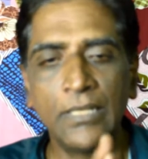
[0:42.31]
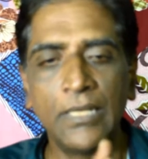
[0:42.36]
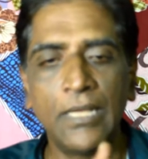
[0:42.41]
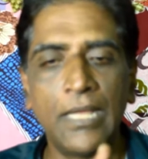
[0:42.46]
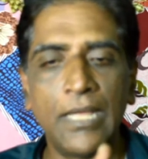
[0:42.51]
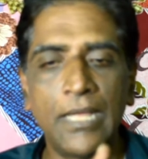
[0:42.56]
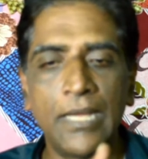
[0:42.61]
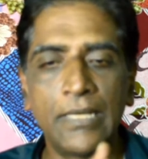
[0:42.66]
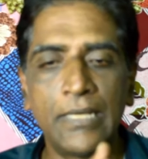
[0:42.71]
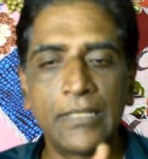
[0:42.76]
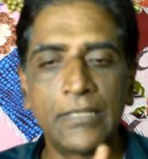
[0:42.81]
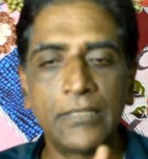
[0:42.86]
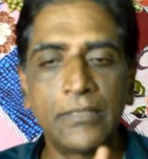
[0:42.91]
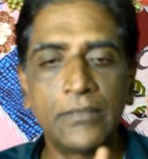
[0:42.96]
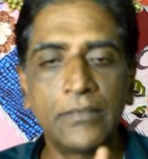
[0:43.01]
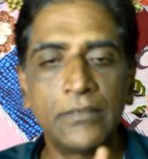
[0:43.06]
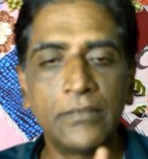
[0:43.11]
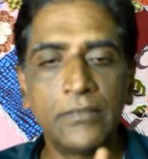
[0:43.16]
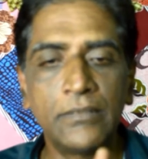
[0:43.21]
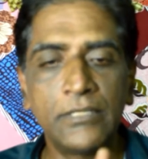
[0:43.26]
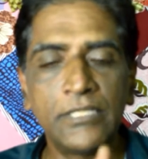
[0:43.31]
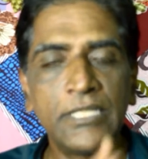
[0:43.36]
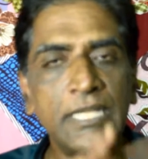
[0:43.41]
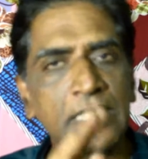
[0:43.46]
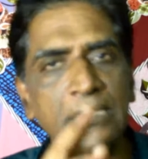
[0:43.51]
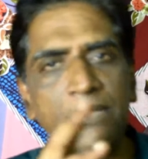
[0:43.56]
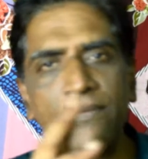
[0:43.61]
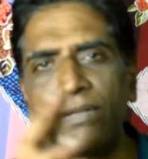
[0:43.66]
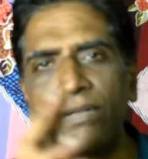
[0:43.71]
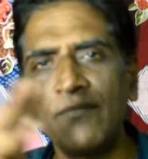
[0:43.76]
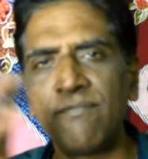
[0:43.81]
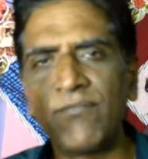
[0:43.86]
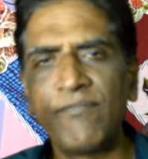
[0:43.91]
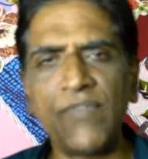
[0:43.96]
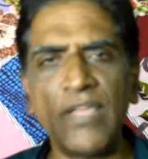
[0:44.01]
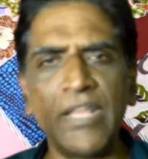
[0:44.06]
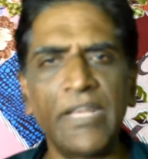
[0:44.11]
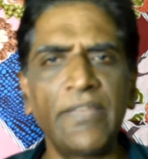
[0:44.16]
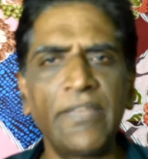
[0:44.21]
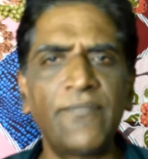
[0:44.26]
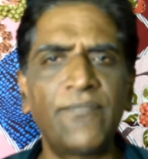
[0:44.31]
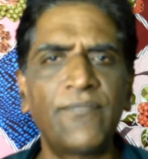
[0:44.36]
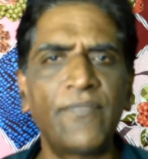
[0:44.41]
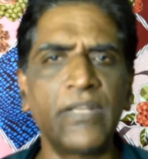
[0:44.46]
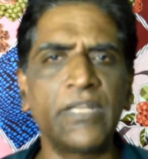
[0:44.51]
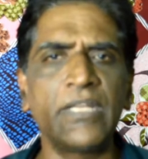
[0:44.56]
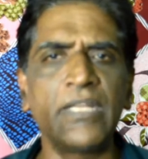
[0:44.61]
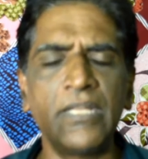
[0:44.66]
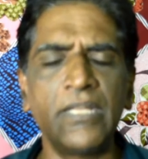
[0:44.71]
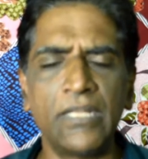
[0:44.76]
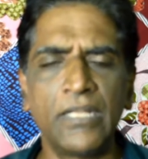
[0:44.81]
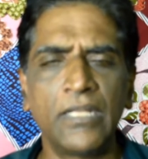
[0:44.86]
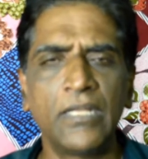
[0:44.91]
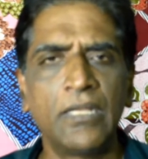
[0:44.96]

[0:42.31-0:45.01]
and she has given a very, very